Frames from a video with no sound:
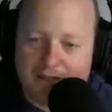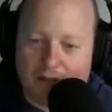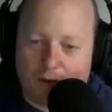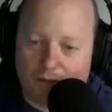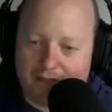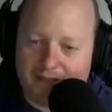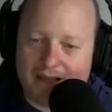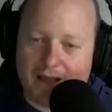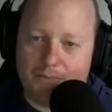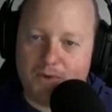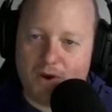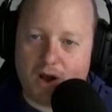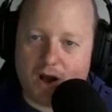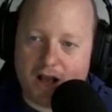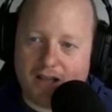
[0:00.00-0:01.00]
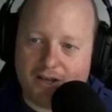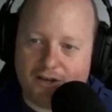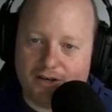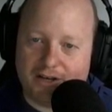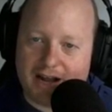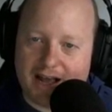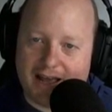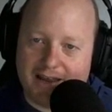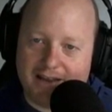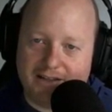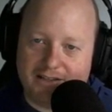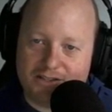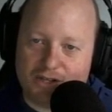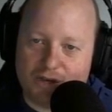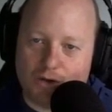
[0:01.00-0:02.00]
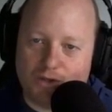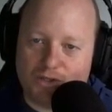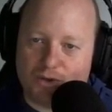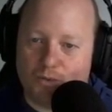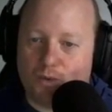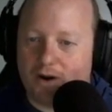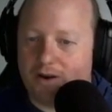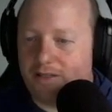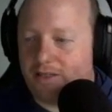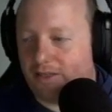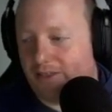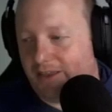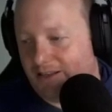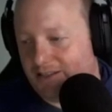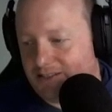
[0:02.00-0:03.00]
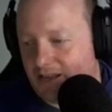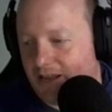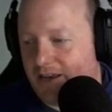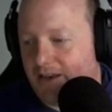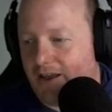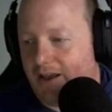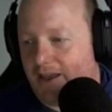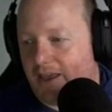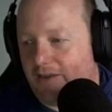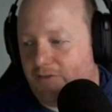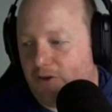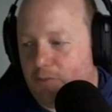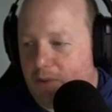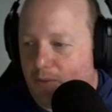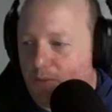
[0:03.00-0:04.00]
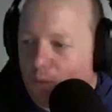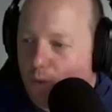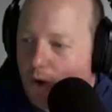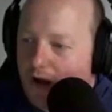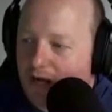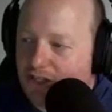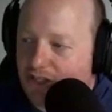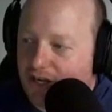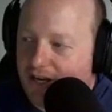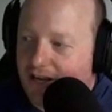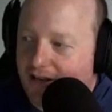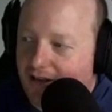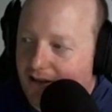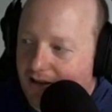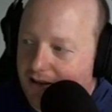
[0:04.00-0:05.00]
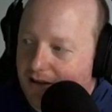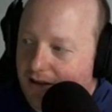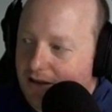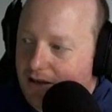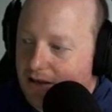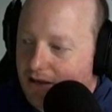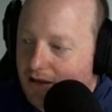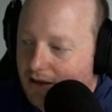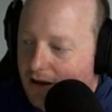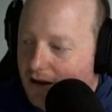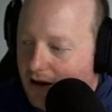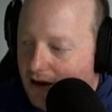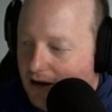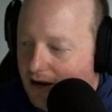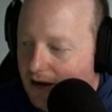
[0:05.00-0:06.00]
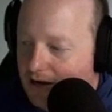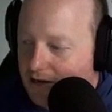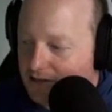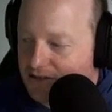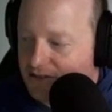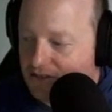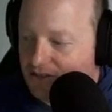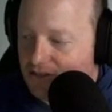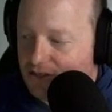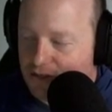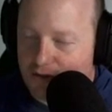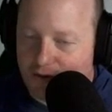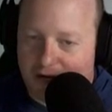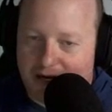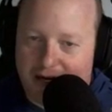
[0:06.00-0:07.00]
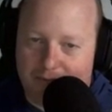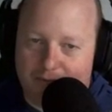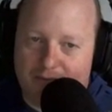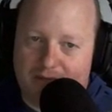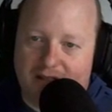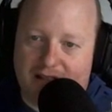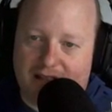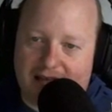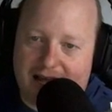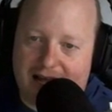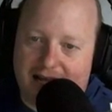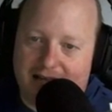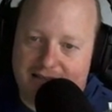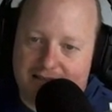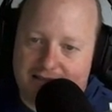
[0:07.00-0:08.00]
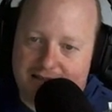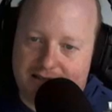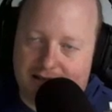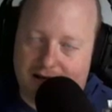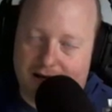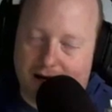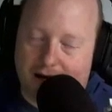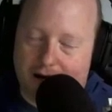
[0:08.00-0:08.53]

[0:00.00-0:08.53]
The only thing I'm not good at it. So one of the things that if you've been watching us stream the last